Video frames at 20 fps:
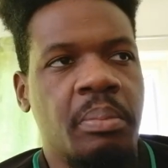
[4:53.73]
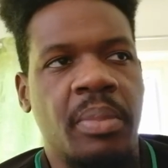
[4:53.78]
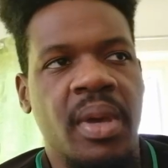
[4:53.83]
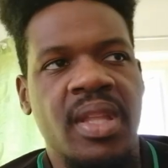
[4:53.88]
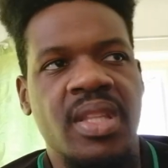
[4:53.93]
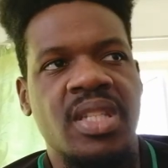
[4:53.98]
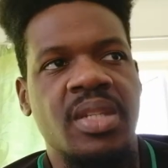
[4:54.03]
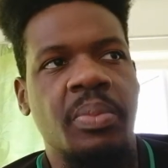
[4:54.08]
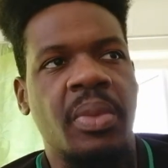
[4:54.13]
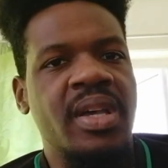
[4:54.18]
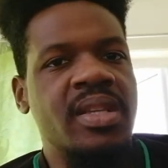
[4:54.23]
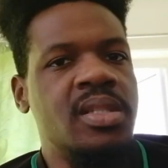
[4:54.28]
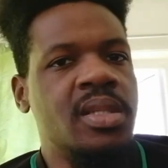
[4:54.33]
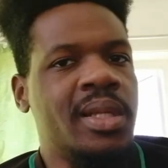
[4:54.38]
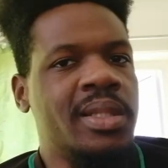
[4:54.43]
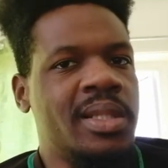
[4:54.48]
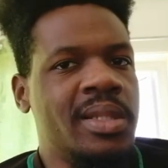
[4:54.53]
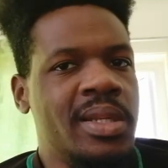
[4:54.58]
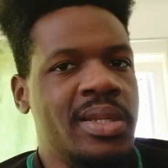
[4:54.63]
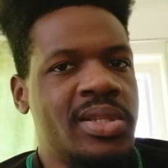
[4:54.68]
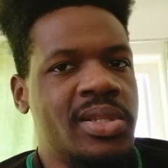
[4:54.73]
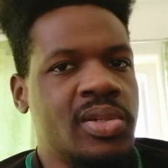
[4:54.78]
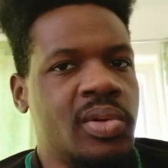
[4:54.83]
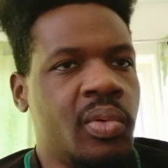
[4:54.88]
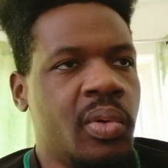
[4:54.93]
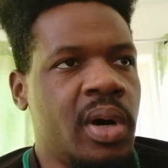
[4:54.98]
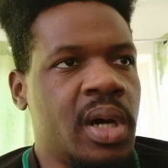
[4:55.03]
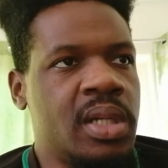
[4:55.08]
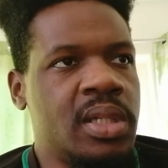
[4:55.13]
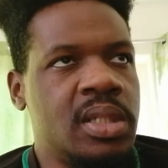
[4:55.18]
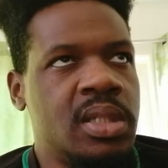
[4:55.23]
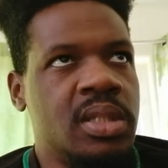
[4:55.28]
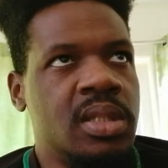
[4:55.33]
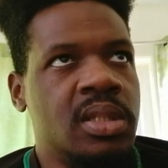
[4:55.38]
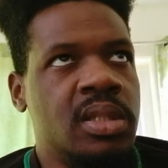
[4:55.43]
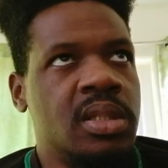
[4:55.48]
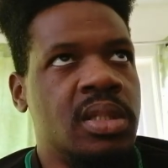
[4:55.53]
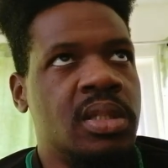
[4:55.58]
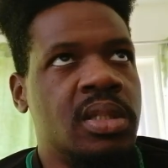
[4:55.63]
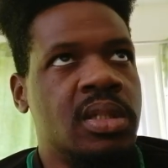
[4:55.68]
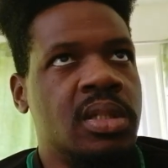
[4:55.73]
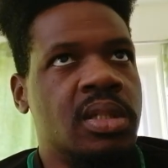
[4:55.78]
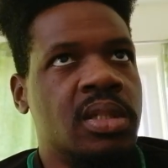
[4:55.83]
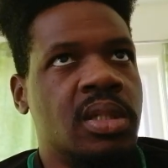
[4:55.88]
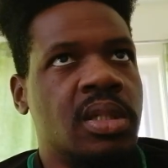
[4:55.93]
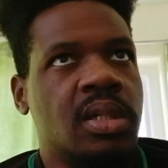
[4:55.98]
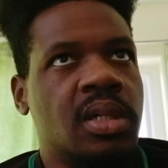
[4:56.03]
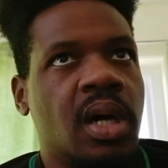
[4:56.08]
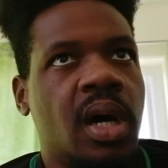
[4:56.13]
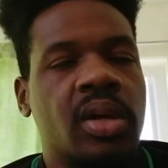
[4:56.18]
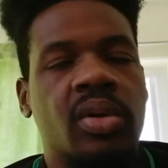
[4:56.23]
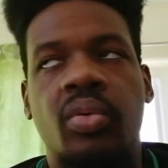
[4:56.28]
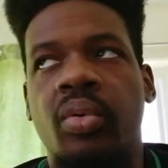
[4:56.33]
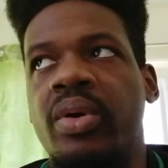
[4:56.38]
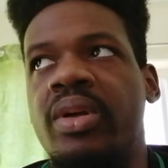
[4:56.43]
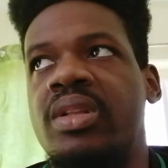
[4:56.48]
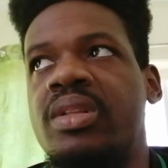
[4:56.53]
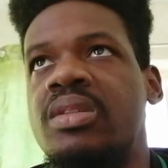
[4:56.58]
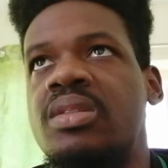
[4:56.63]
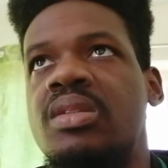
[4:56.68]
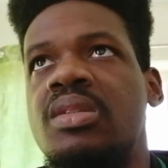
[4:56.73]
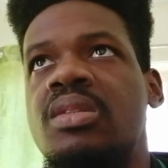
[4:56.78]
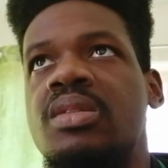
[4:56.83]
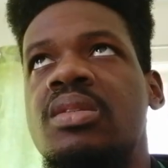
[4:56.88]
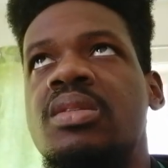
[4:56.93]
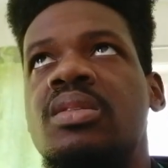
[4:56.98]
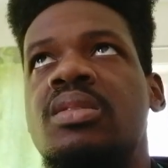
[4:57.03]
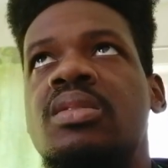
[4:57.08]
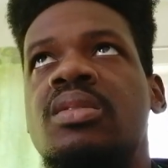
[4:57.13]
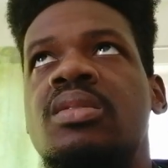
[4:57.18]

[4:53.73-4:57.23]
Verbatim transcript: Benzema is not in the squad. And who else?